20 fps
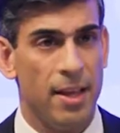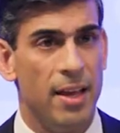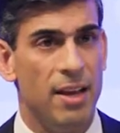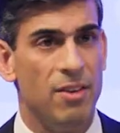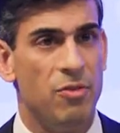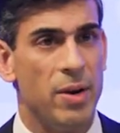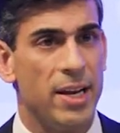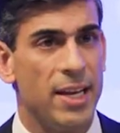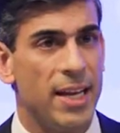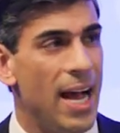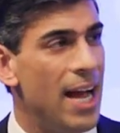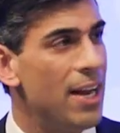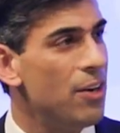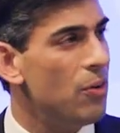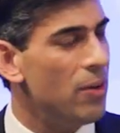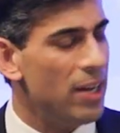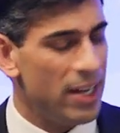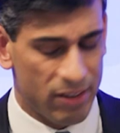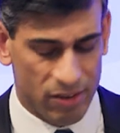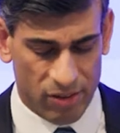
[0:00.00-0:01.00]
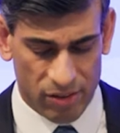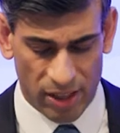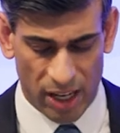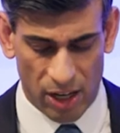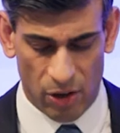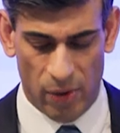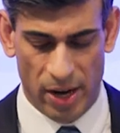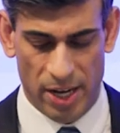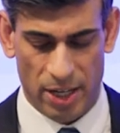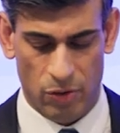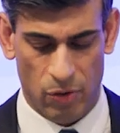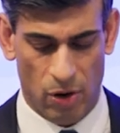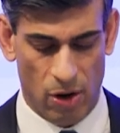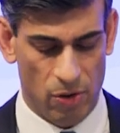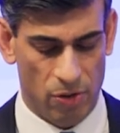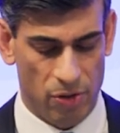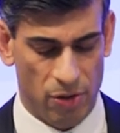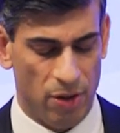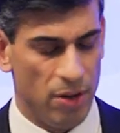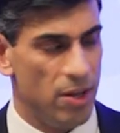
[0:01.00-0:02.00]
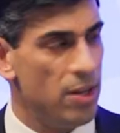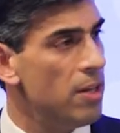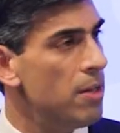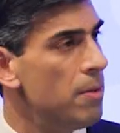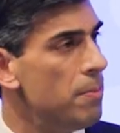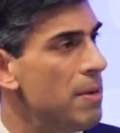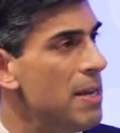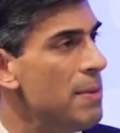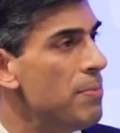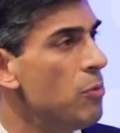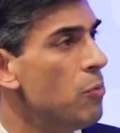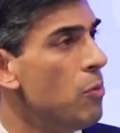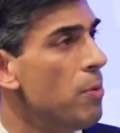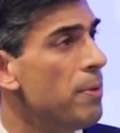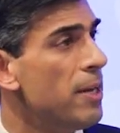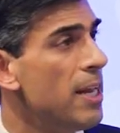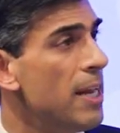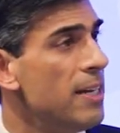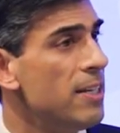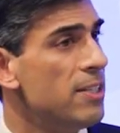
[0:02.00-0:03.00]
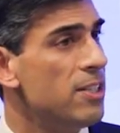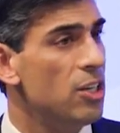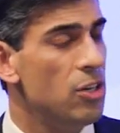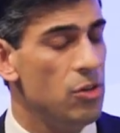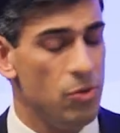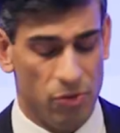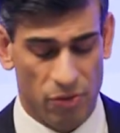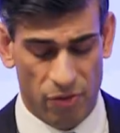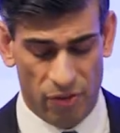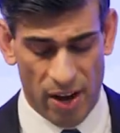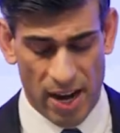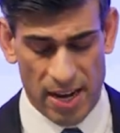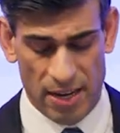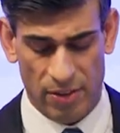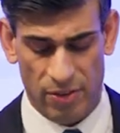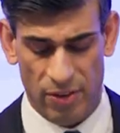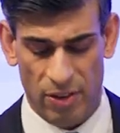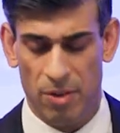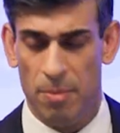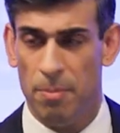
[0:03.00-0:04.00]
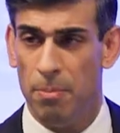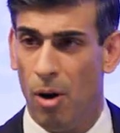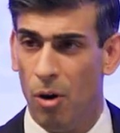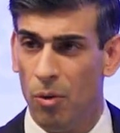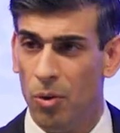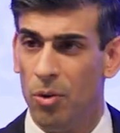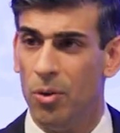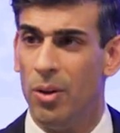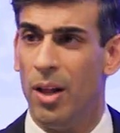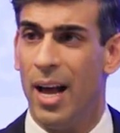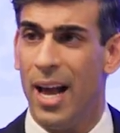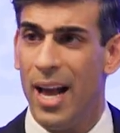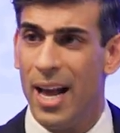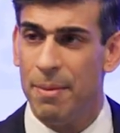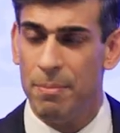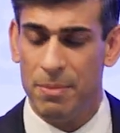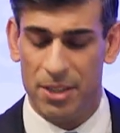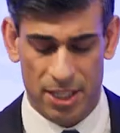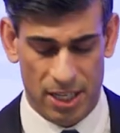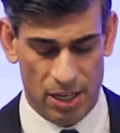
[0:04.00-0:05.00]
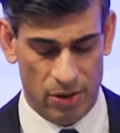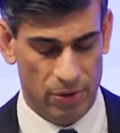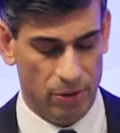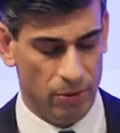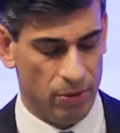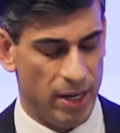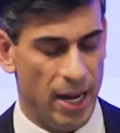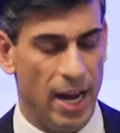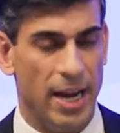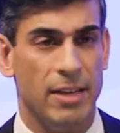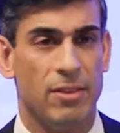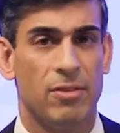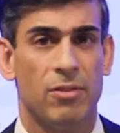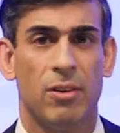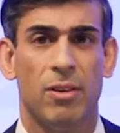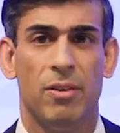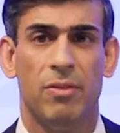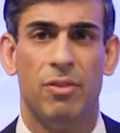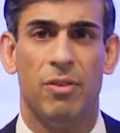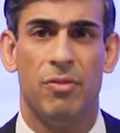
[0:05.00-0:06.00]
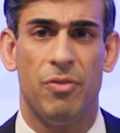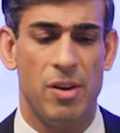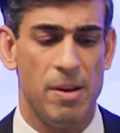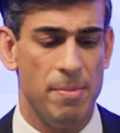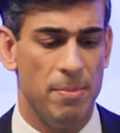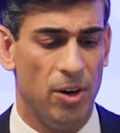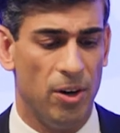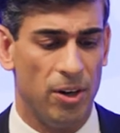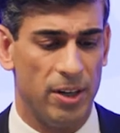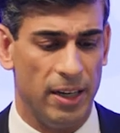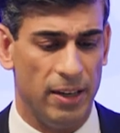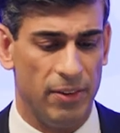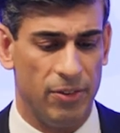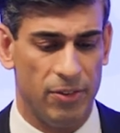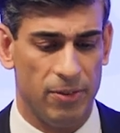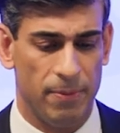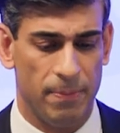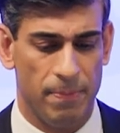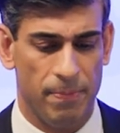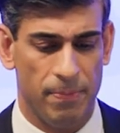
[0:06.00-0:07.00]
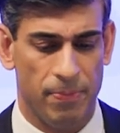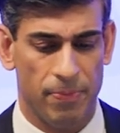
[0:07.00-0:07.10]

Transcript: If we cannot accelerate growth, people will begin to lose faith in the moral and material case for free markets.